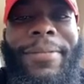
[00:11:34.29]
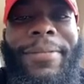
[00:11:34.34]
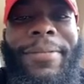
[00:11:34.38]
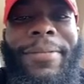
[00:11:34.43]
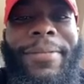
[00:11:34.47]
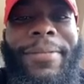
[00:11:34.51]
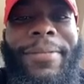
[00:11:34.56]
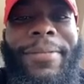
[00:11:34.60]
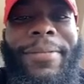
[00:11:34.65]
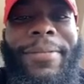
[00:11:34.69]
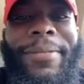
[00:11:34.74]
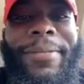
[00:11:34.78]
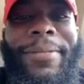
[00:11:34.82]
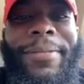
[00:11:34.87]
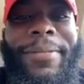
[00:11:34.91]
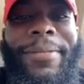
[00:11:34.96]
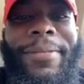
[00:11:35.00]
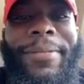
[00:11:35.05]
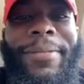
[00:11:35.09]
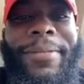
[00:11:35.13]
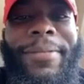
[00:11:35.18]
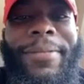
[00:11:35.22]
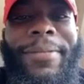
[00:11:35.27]

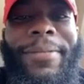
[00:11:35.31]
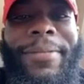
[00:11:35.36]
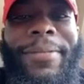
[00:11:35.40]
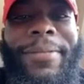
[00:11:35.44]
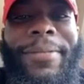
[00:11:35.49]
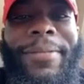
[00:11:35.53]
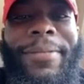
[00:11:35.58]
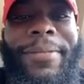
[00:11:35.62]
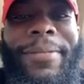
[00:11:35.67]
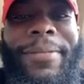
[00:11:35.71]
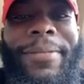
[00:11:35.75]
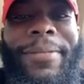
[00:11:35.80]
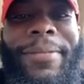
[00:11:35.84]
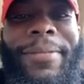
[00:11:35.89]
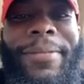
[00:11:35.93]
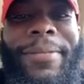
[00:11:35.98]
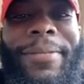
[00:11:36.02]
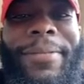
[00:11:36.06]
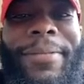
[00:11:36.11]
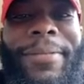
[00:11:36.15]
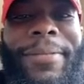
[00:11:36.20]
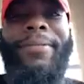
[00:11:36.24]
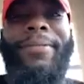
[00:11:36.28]

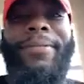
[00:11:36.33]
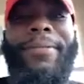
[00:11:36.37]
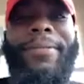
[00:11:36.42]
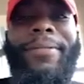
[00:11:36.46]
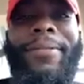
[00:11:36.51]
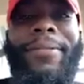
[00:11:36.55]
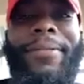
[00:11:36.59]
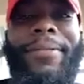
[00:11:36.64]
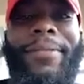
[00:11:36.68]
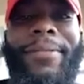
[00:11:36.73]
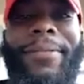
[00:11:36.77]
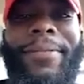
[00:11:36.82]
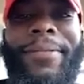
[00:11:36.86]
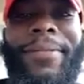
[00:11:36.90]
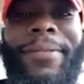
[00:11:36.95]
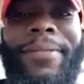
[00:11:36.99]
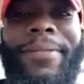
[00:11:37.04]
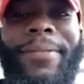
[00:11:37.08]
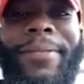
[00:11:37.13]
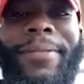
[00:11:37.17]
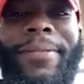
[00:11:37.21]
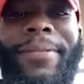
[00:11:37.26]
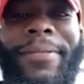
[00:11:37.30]

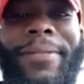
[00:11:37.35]
[no speech]